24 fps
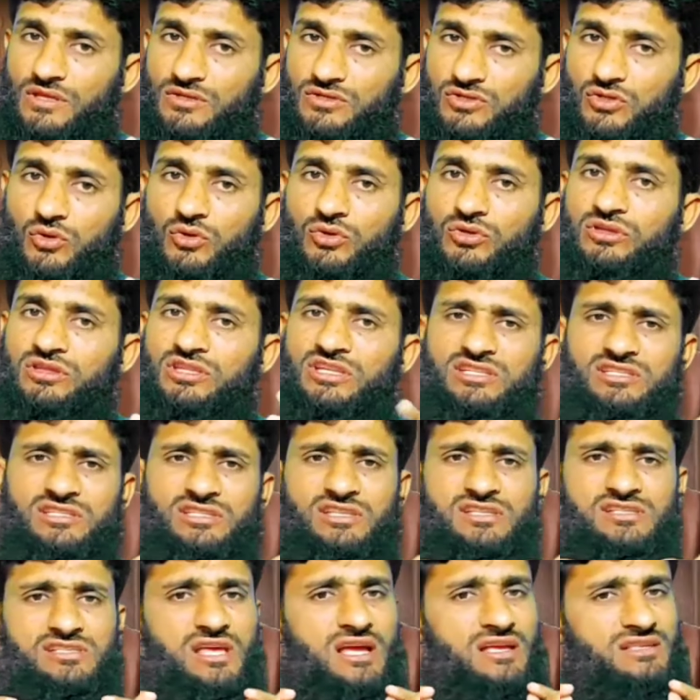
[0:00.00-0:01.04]
So this
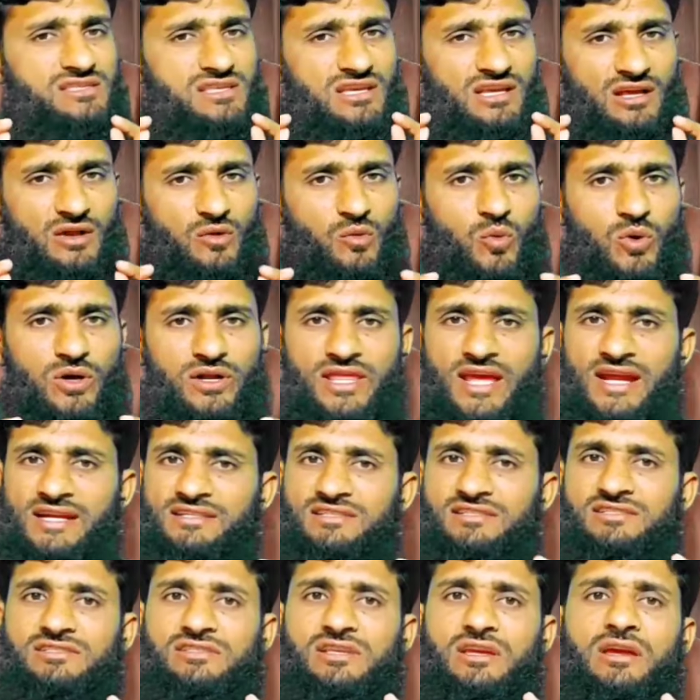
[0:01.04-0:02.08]
is the single word
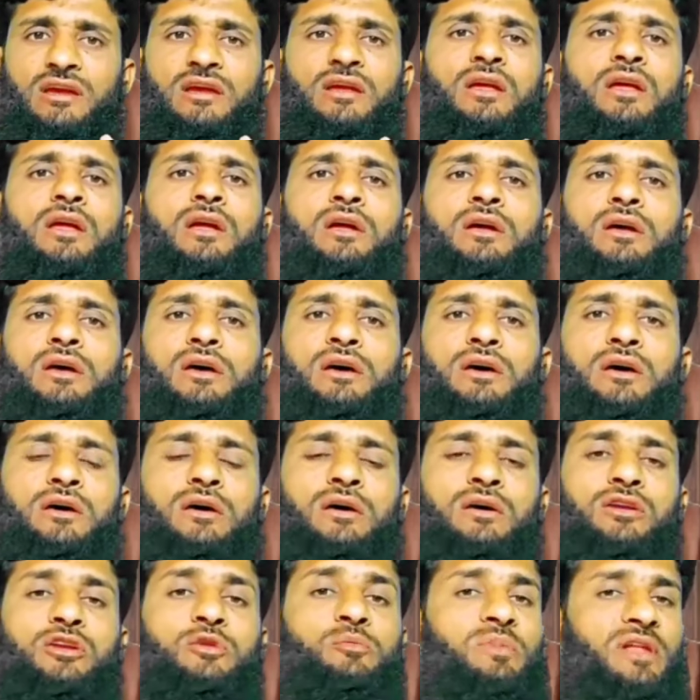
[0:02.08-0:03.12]
that is
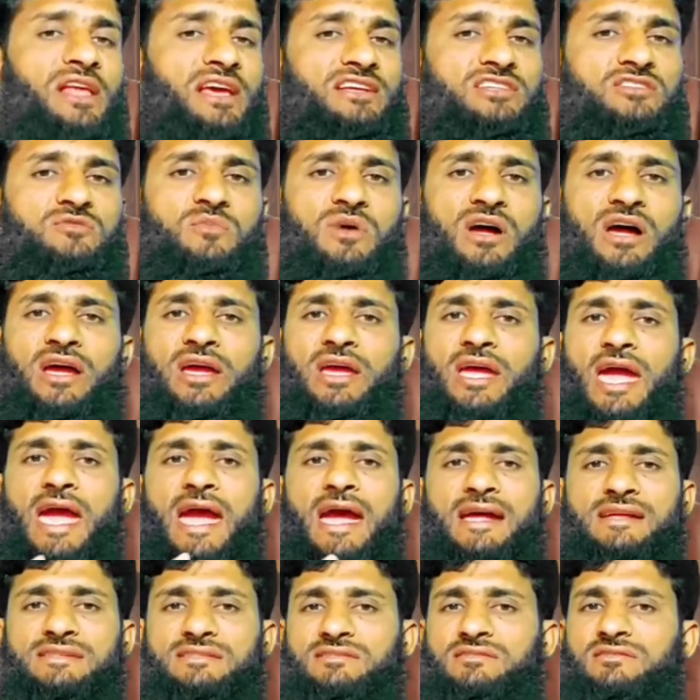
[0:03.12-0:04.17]
replaced by
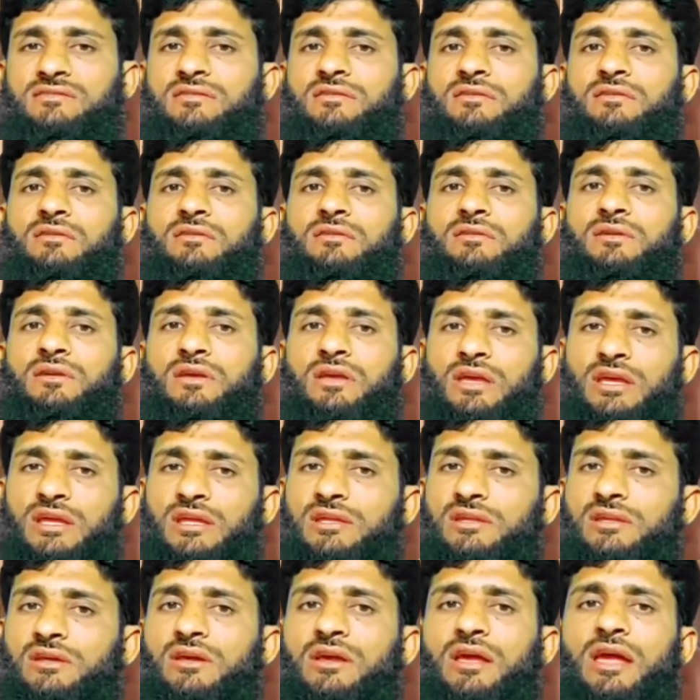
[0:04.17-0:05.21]
at,
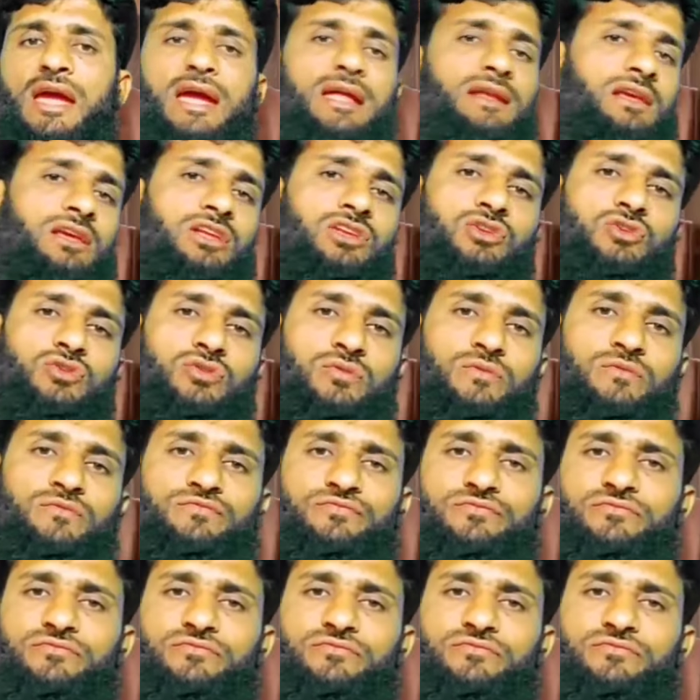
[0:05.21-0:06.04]
in and into.